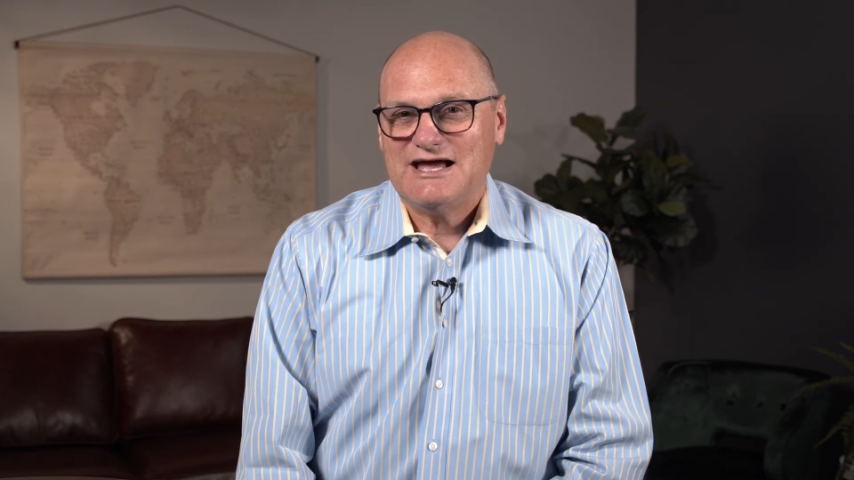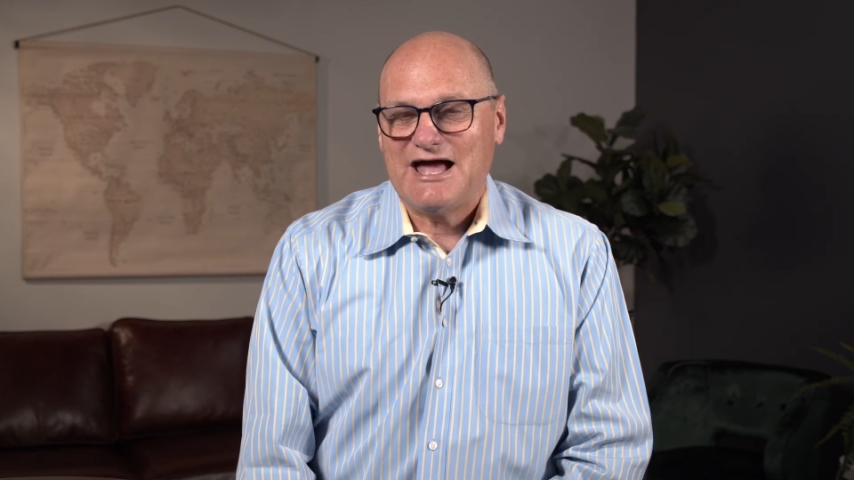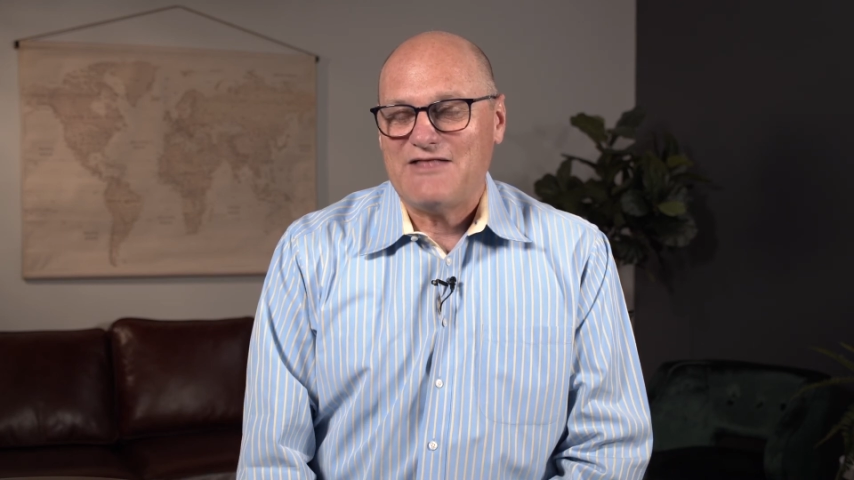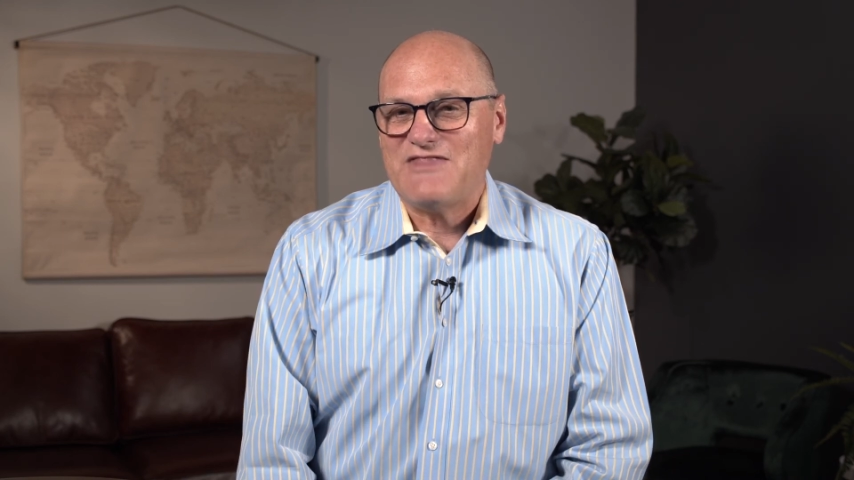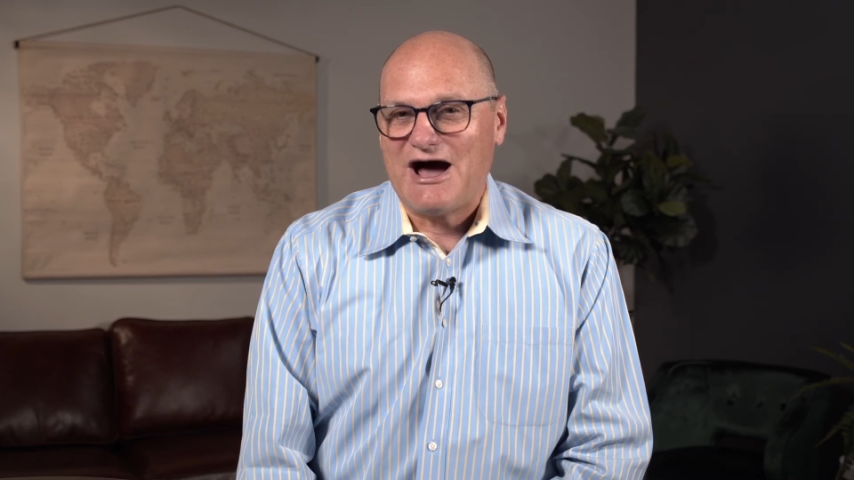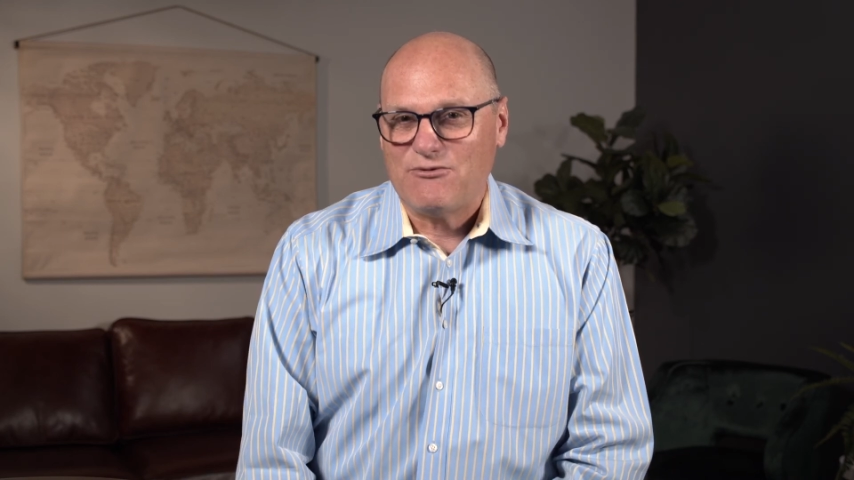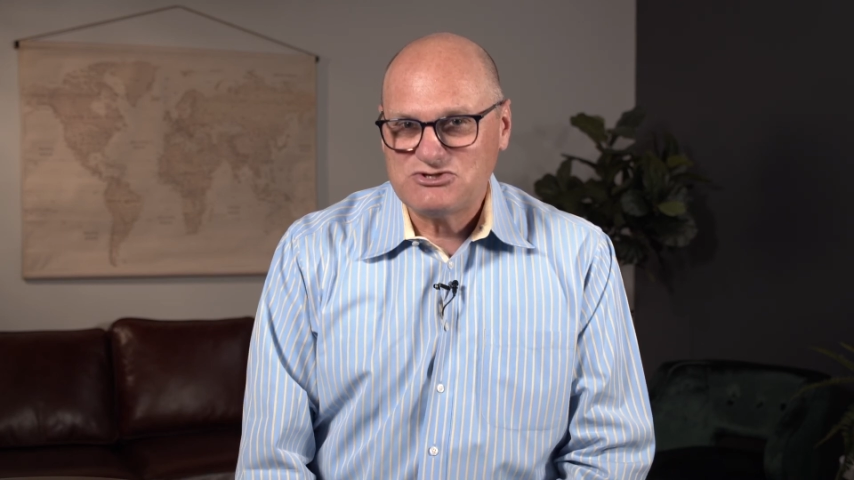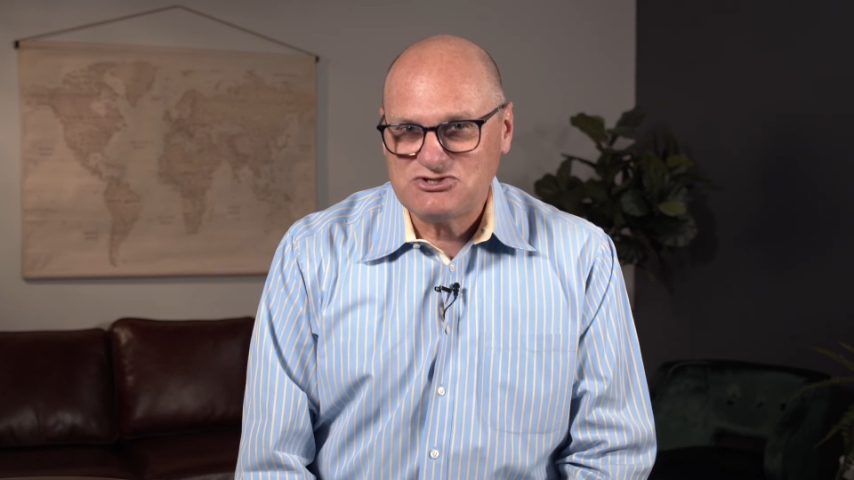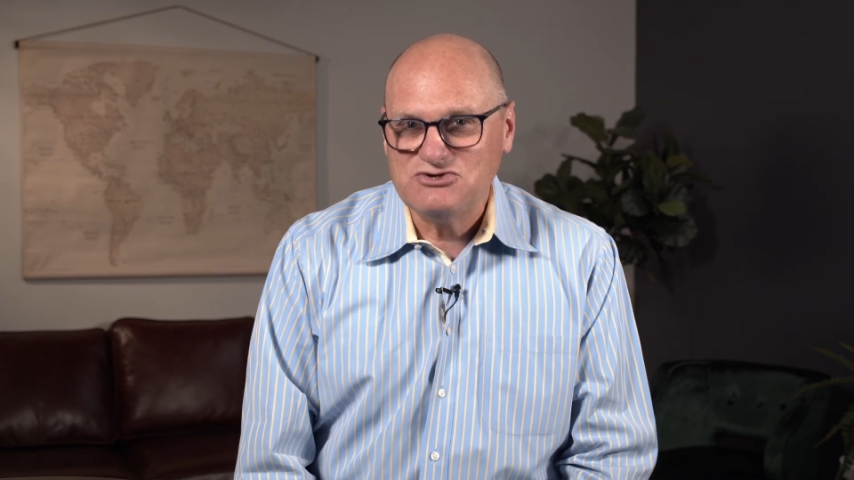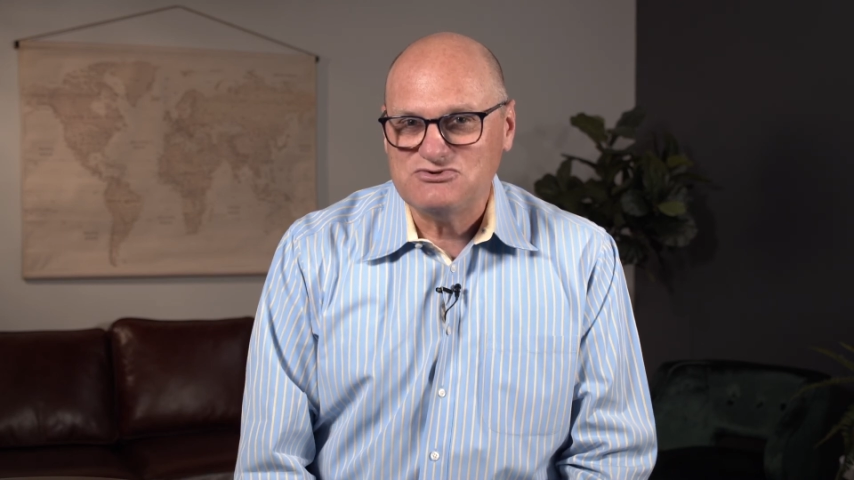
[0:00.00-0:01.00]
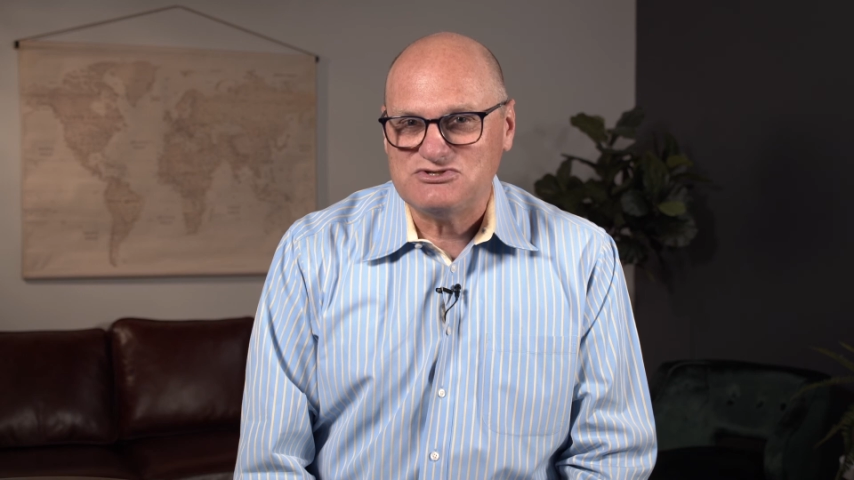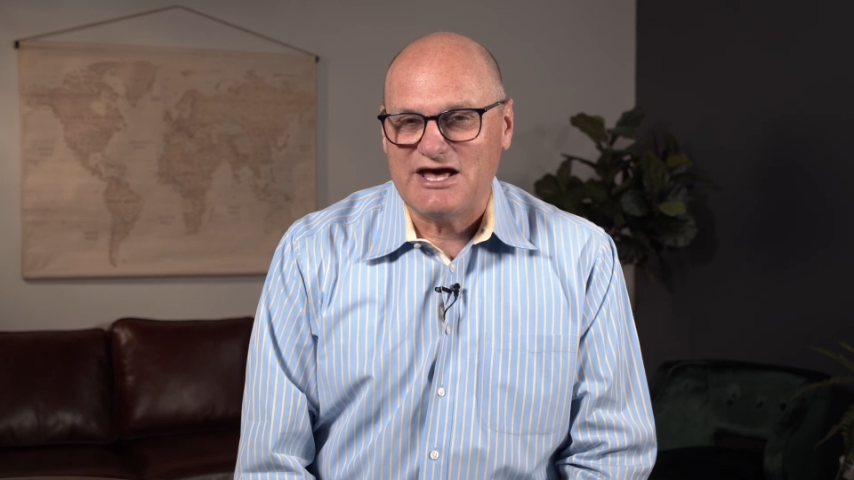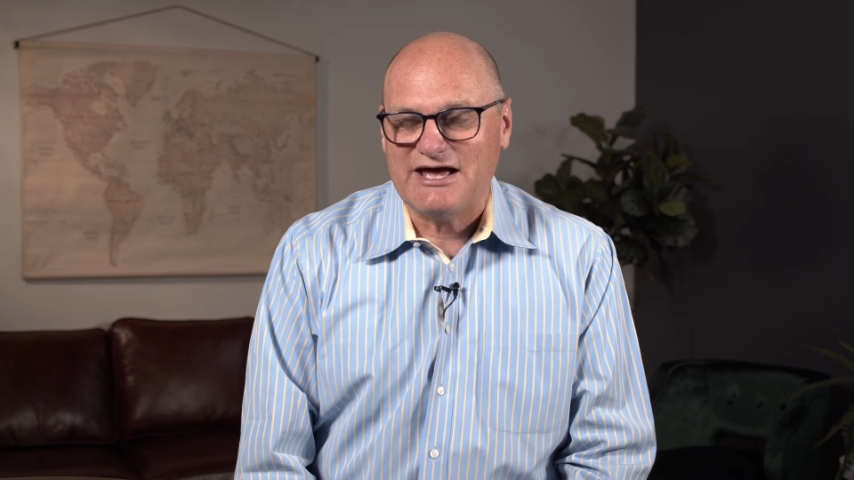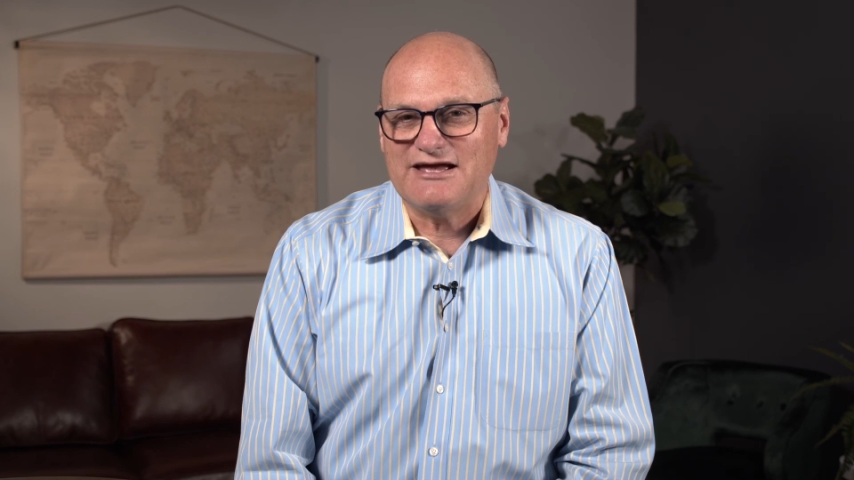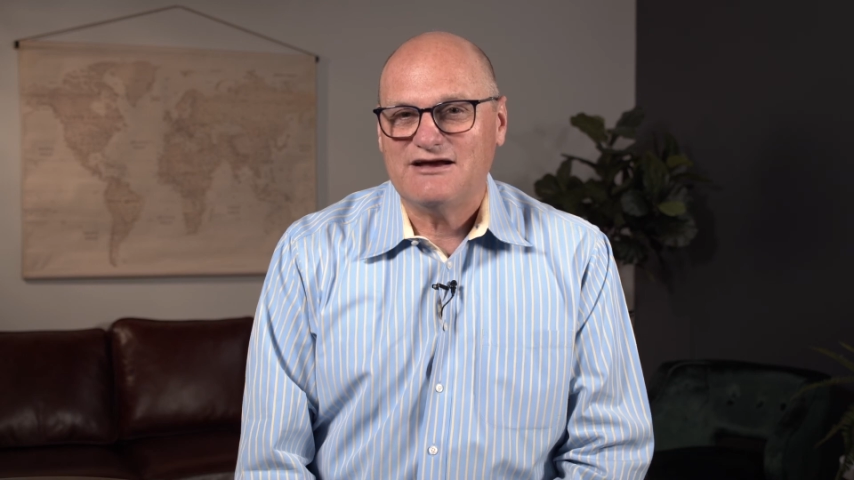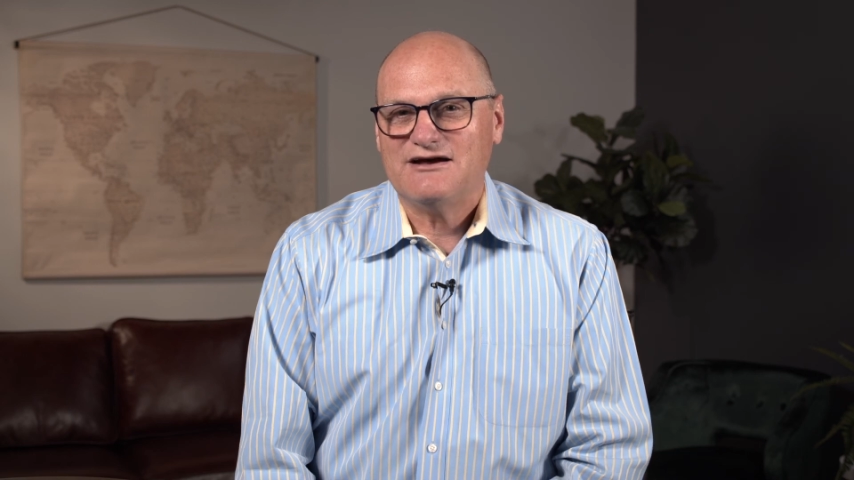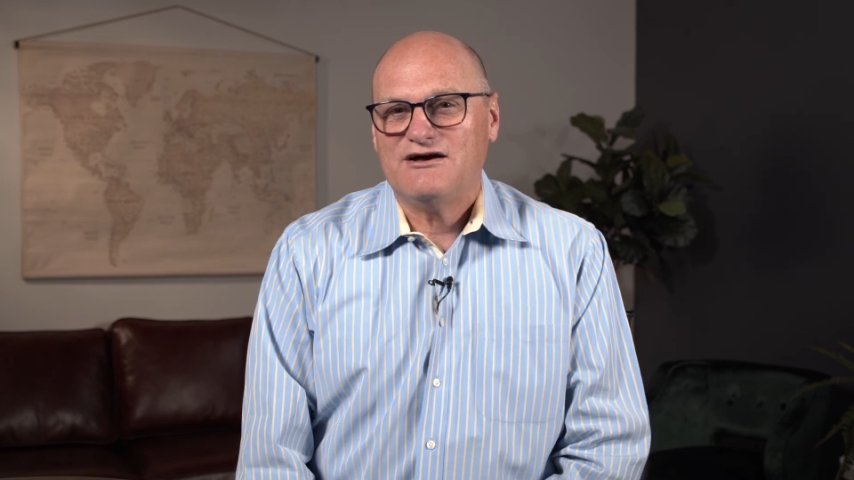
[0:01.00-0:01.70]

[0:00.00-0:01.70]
And that was Tuesday